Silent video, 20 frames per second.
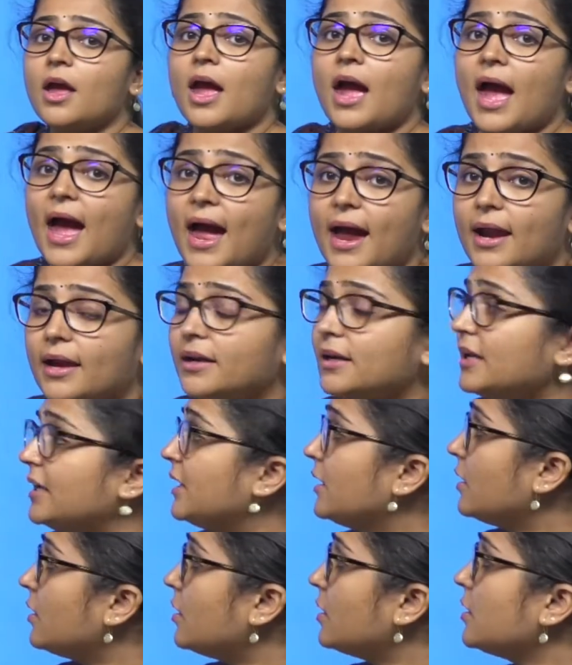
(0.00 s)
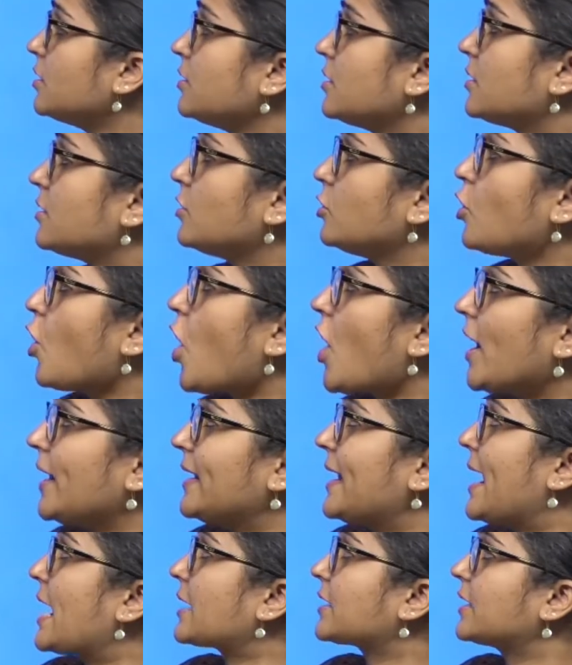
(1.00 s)
And here law
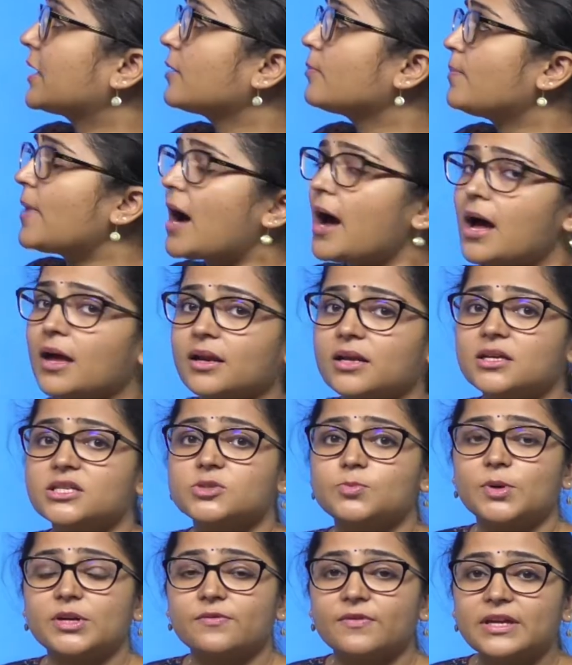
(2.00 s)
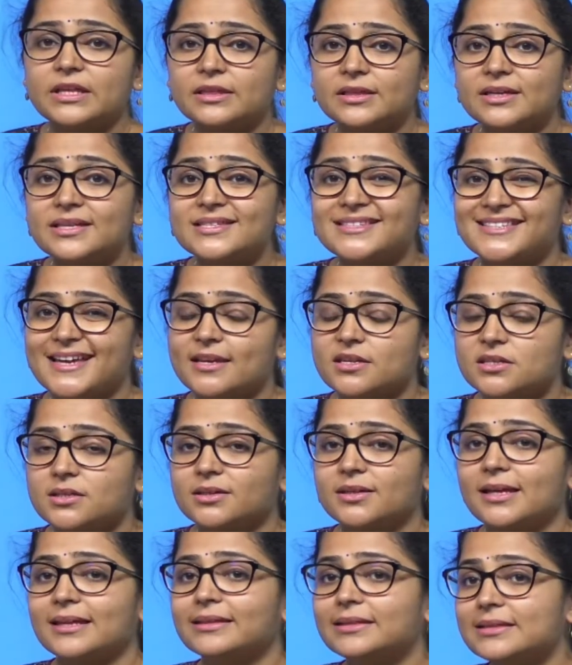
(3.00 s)
enacting power is between the center
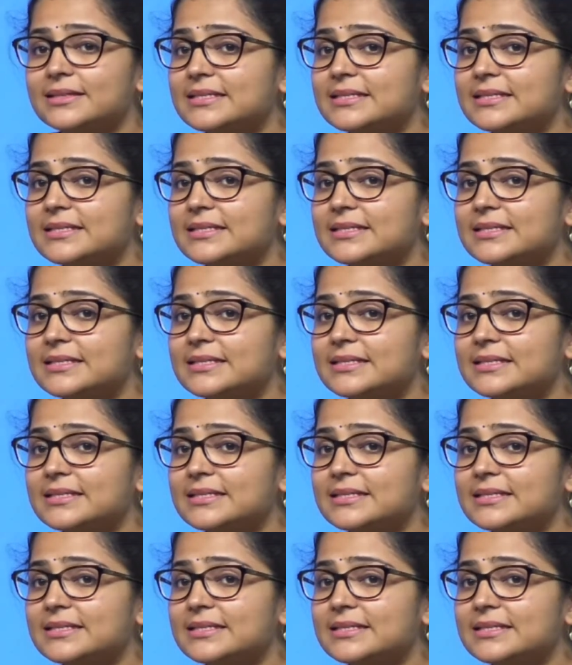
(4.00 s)
and the